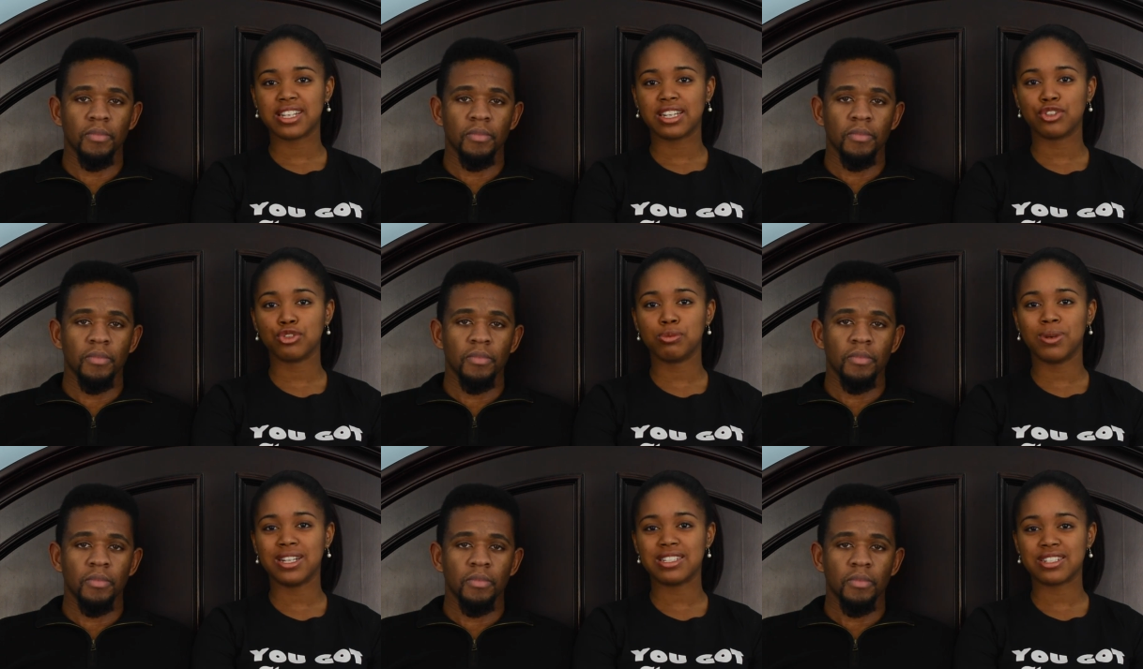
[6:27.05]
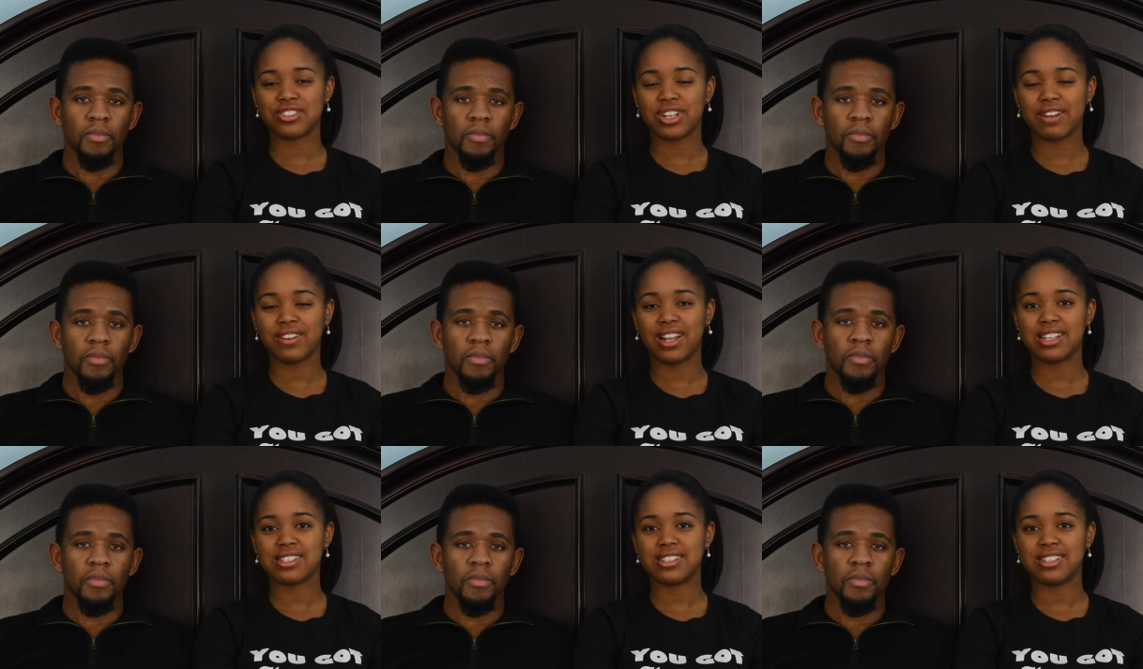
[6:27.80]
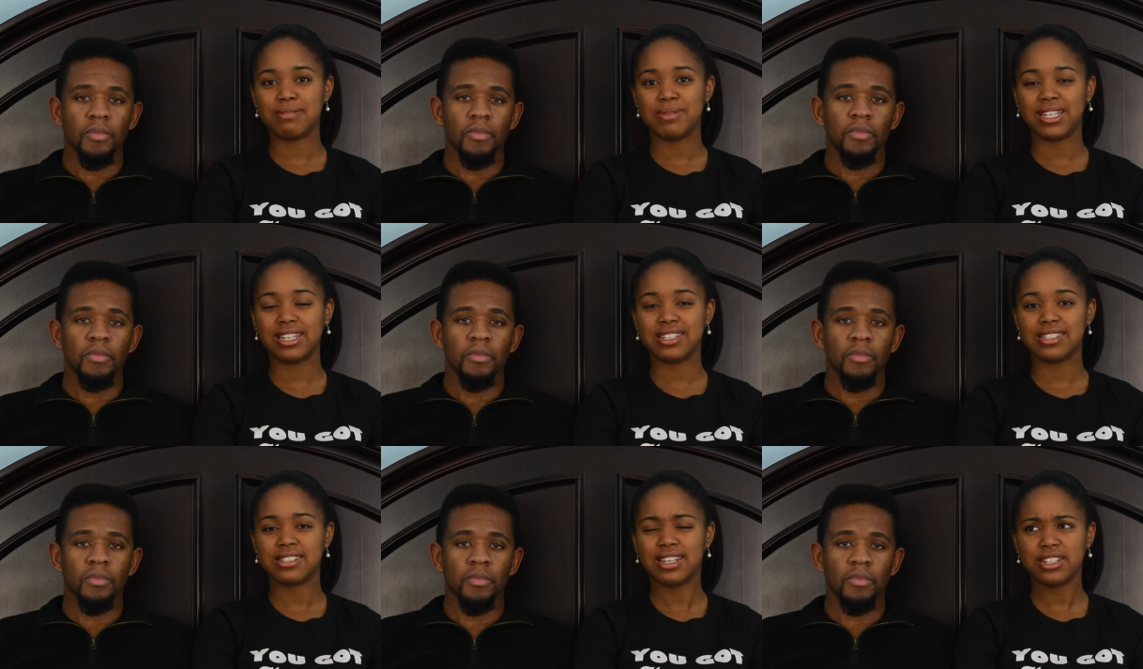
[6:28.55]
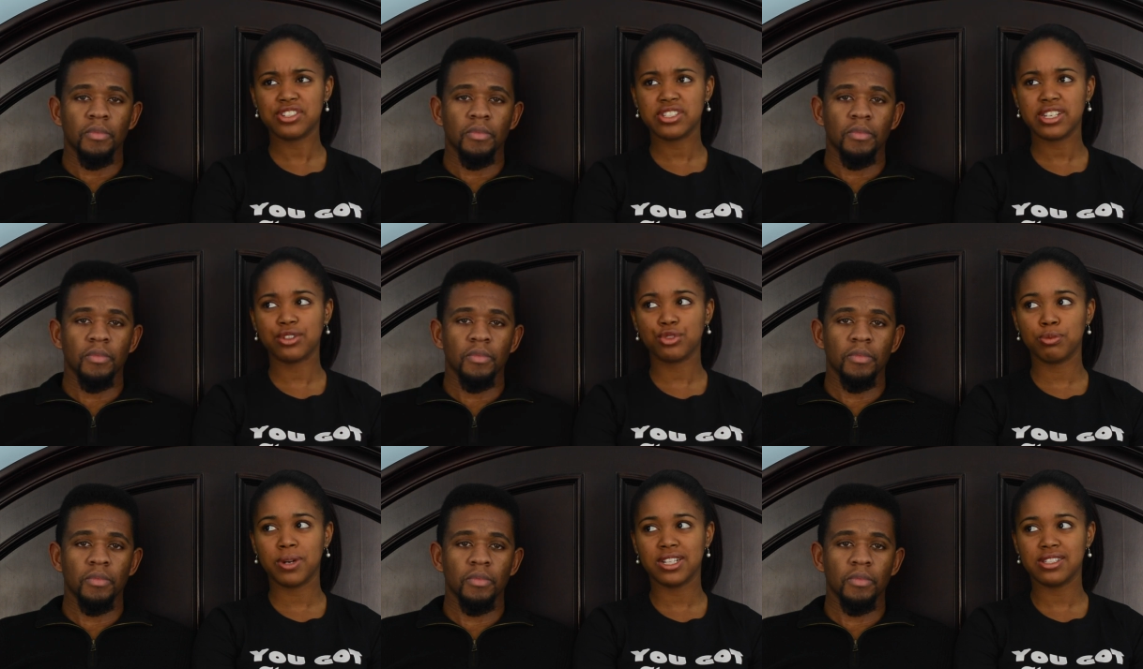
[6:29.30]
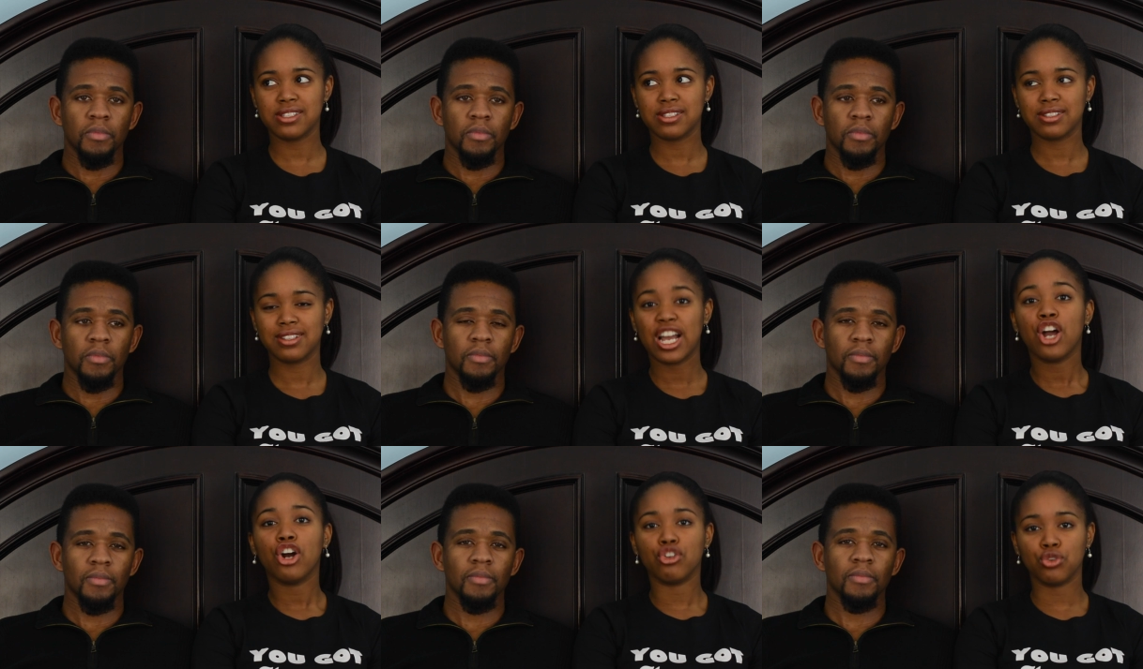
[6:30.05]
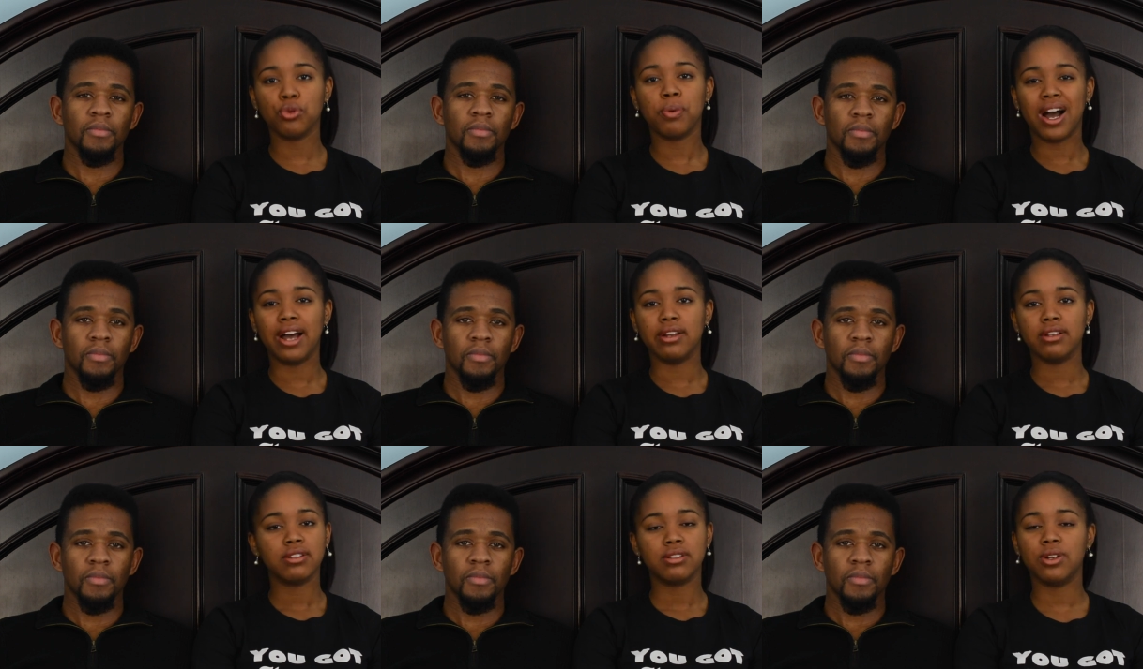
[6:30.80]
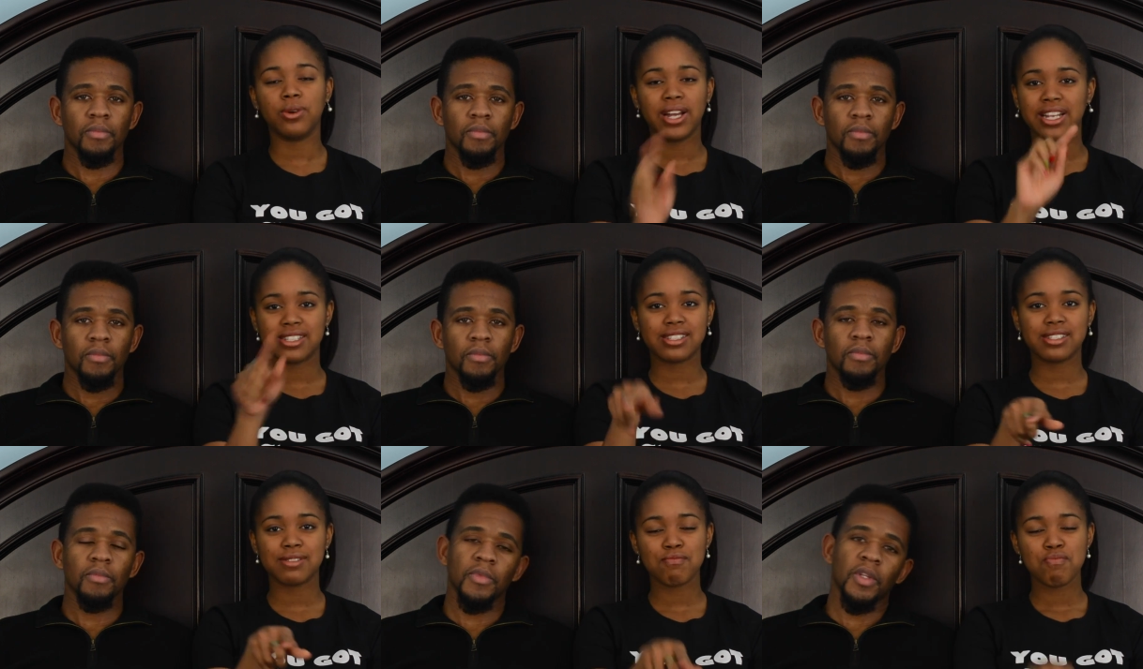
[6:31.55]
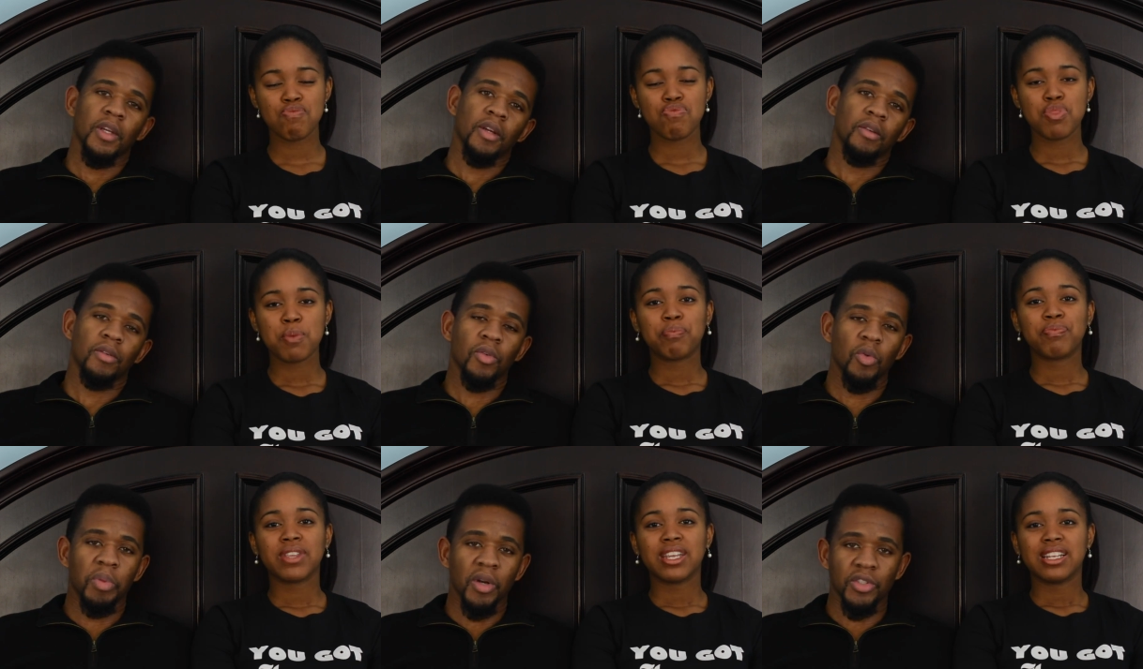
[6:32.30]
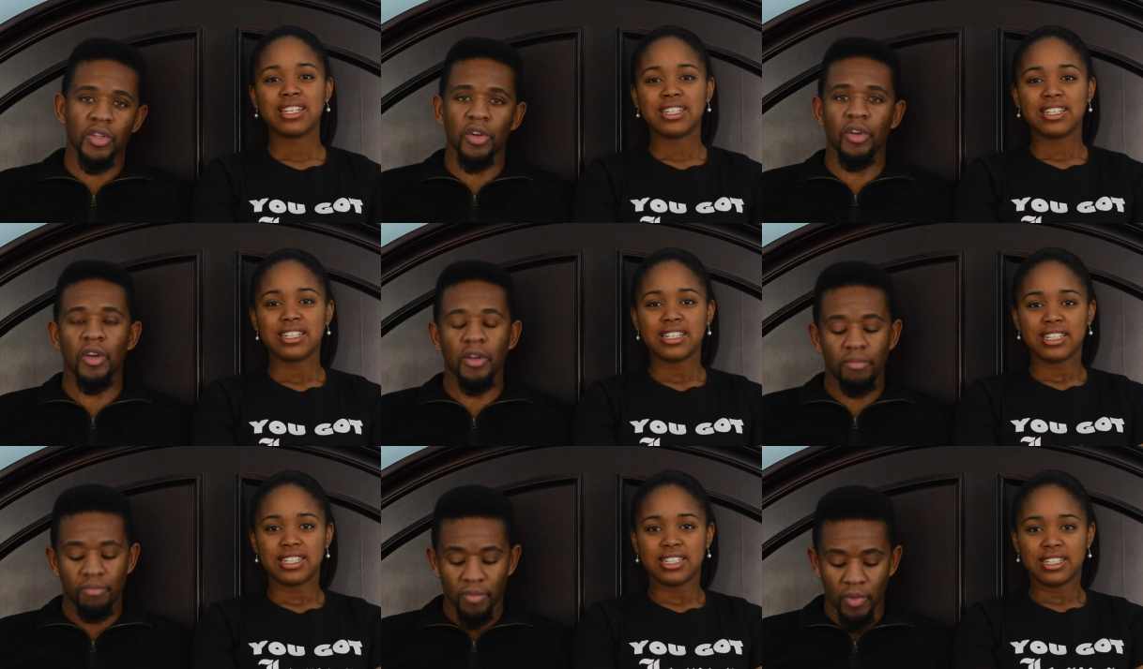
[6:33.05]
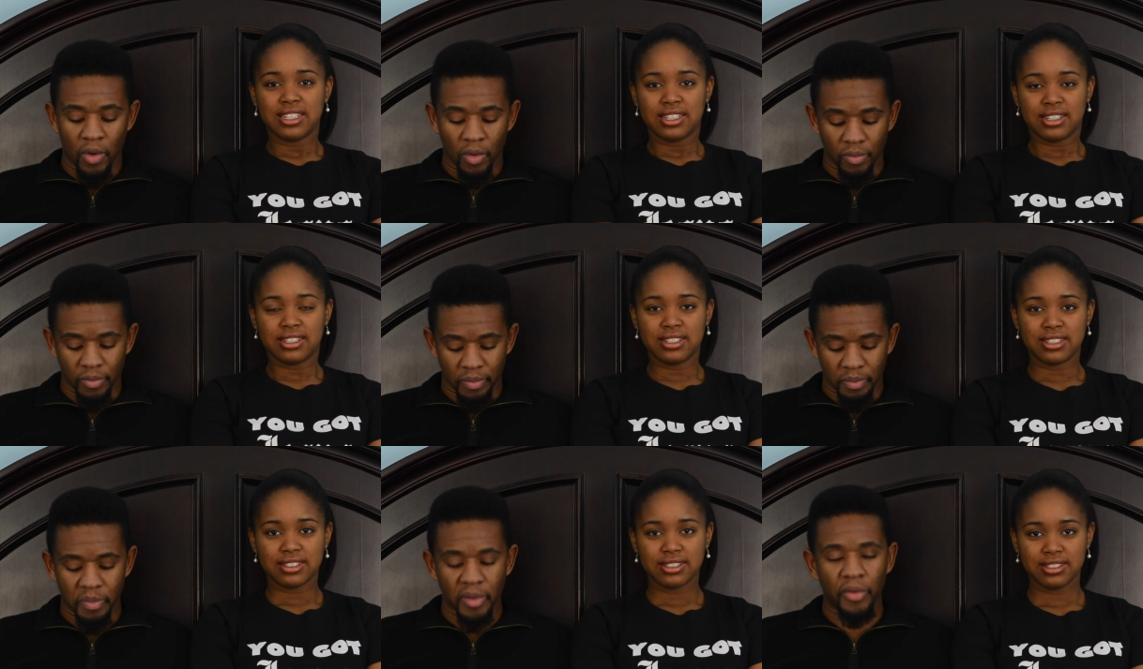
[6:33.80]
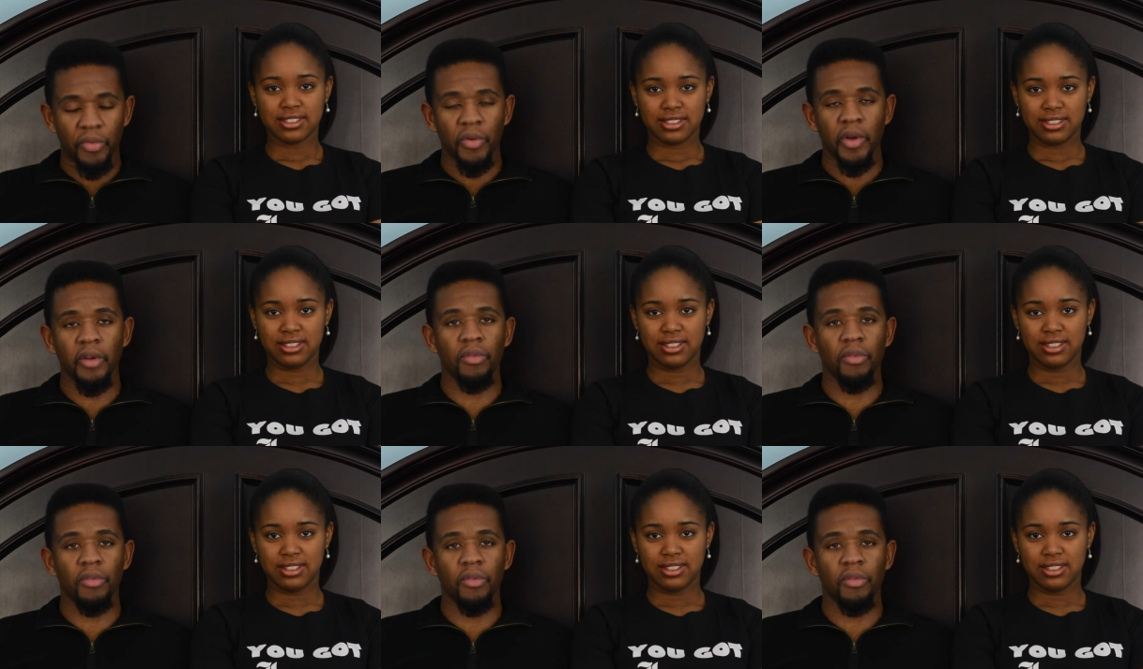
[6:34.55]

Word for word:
Speaker 1: like Groupons and Travelocity, because... Did I just say Groupons? Groupon! No S. Yeah.
Speaker 2: Coupons are good. Don't be afraid